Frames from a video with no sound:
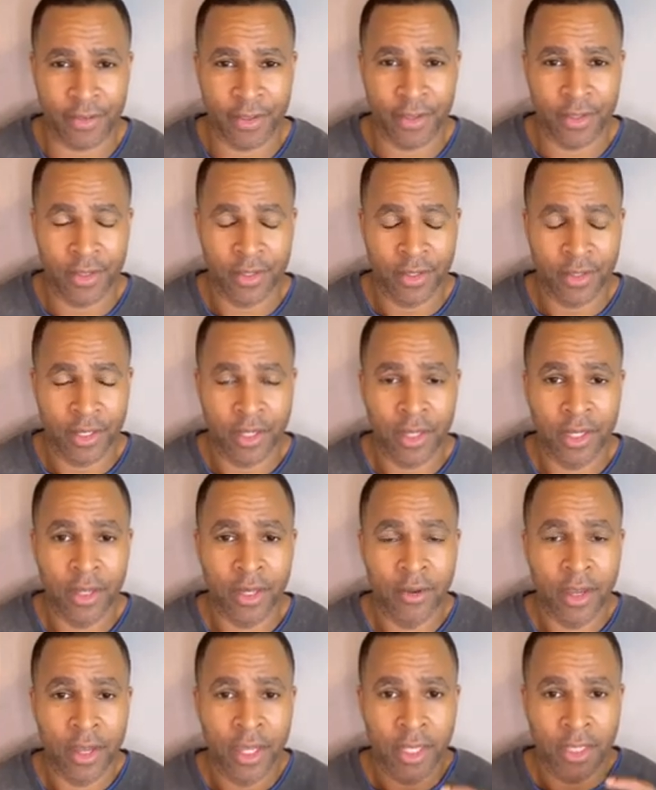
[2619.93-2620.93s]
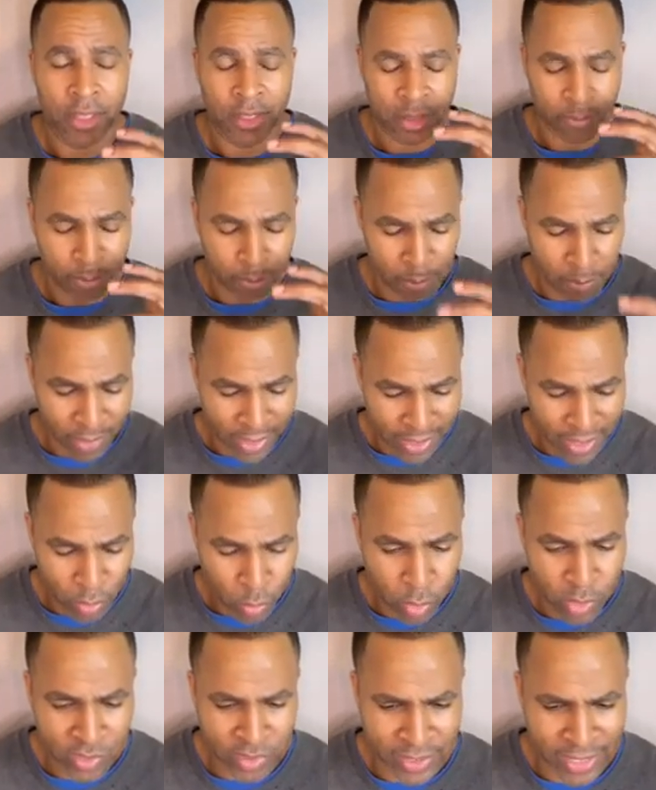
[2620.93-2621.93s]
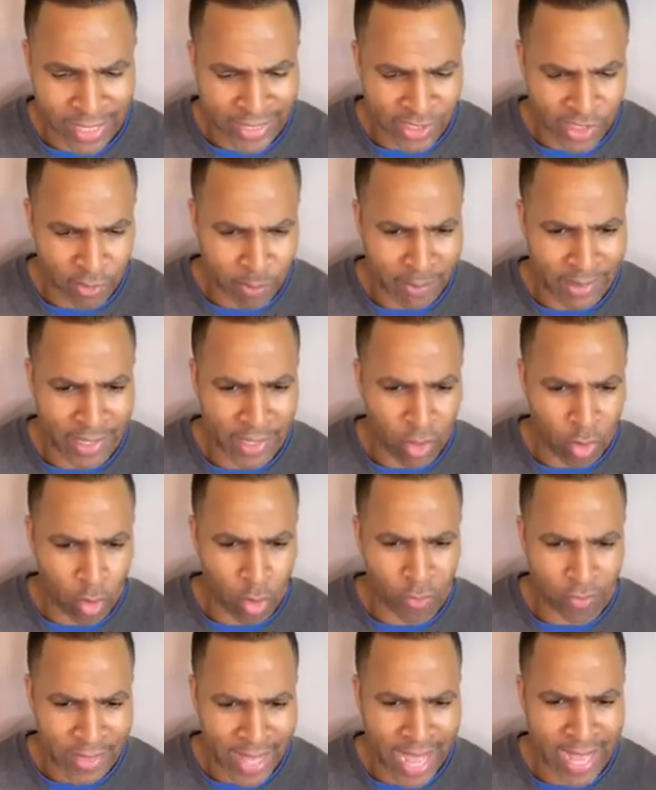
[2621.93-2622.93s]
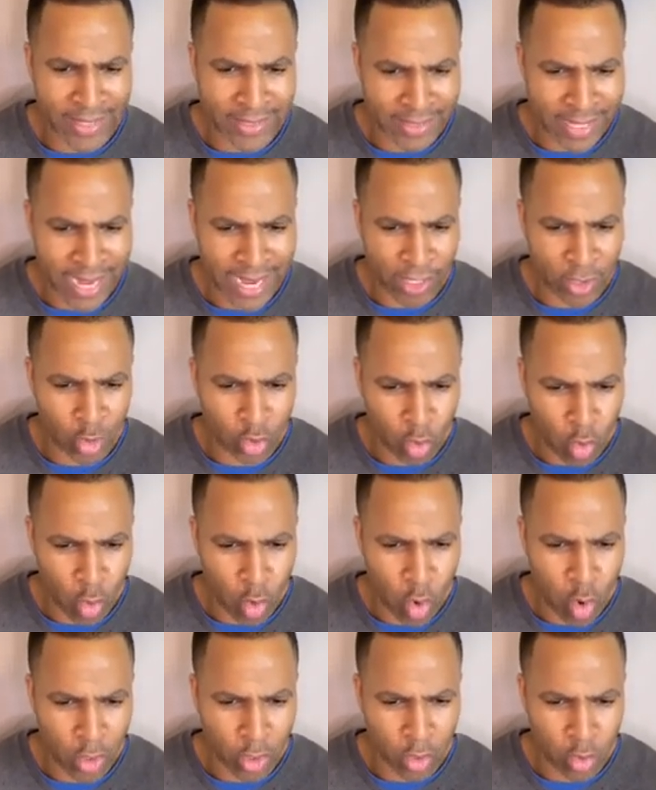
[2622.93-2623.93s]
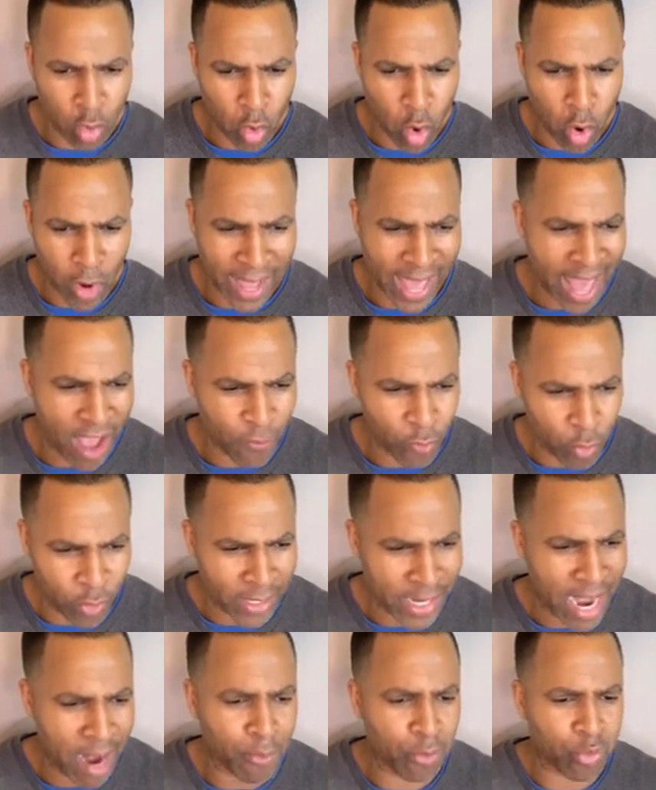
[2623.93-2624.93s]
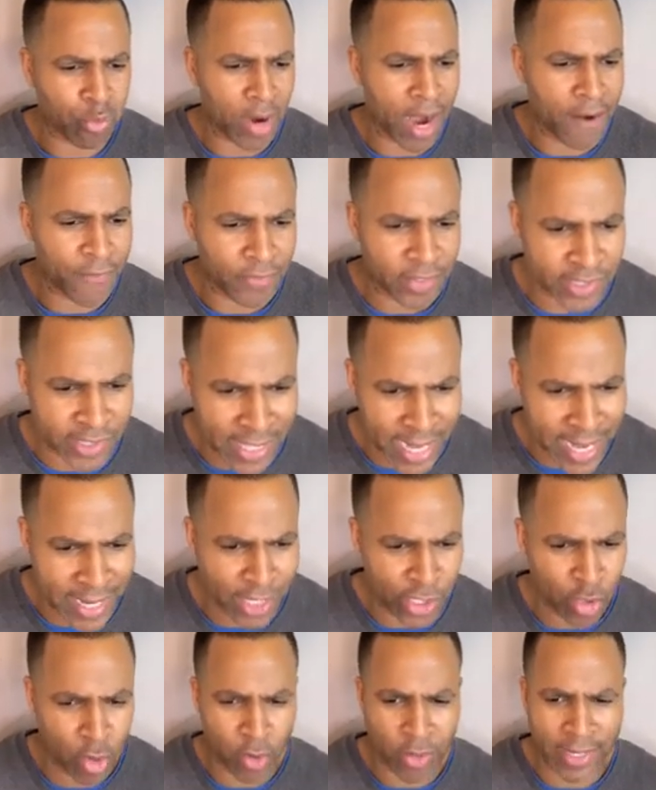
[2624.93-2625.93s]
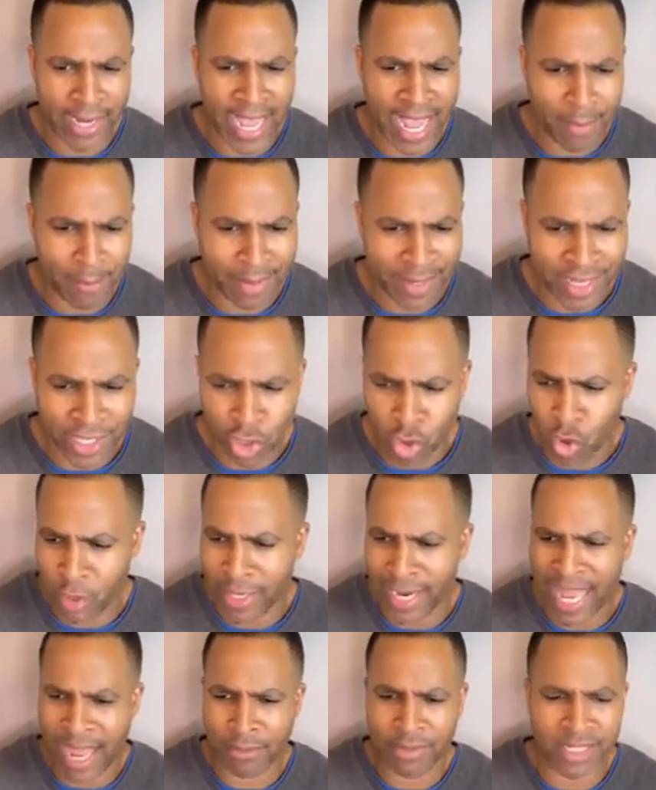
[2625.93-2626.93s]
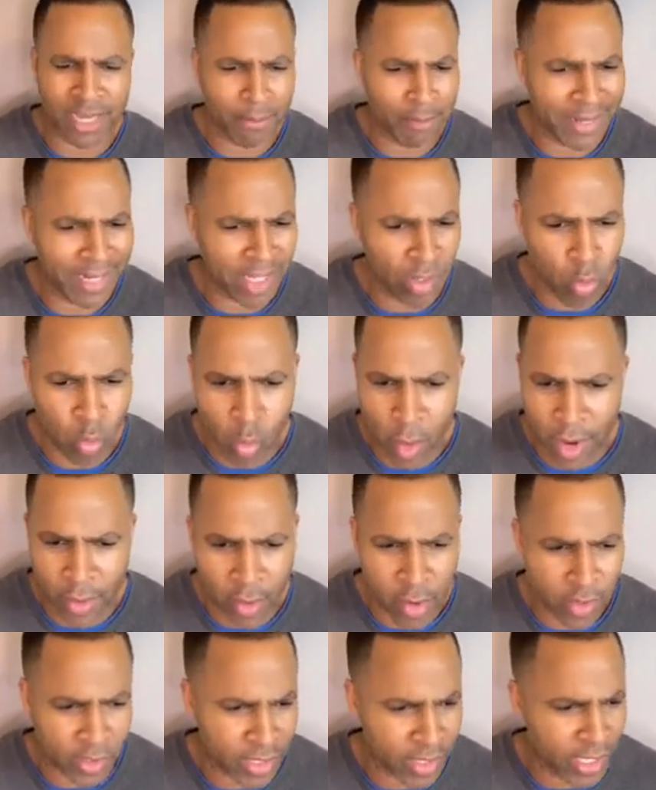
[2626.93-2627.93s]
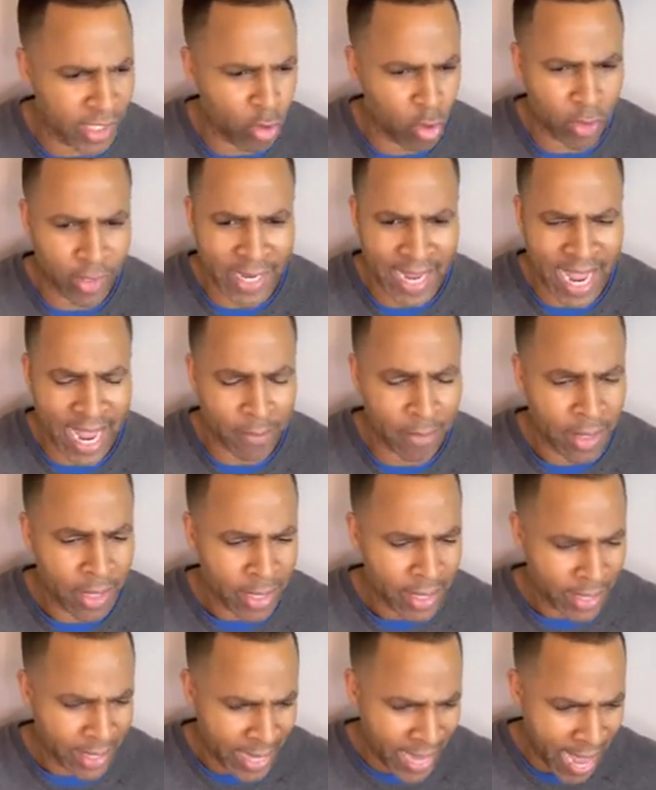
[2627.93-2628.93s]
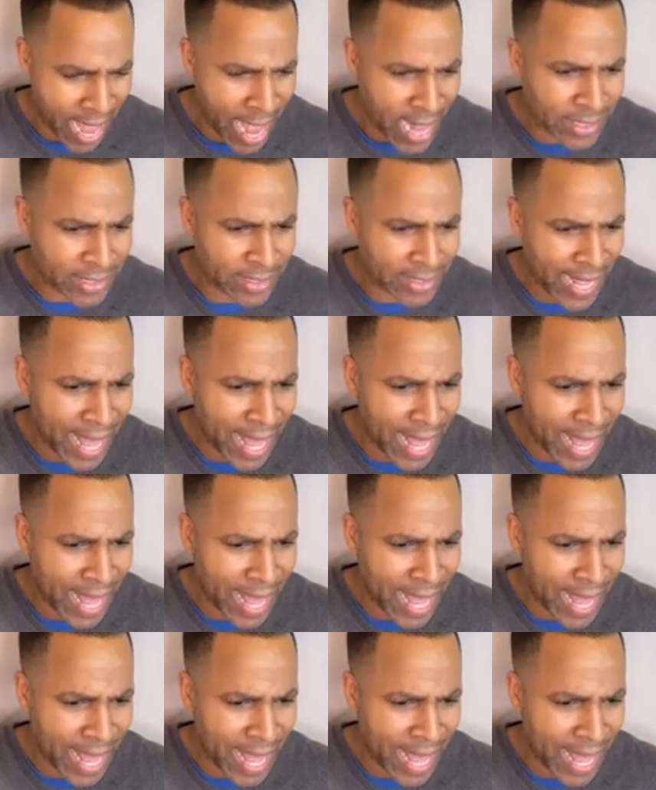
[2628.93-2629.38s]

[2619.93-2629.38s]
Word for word: Many will say to me on that day, Lord, Lord, have we not prophesied in your name and in your name done many wonders and in your name cast out devils?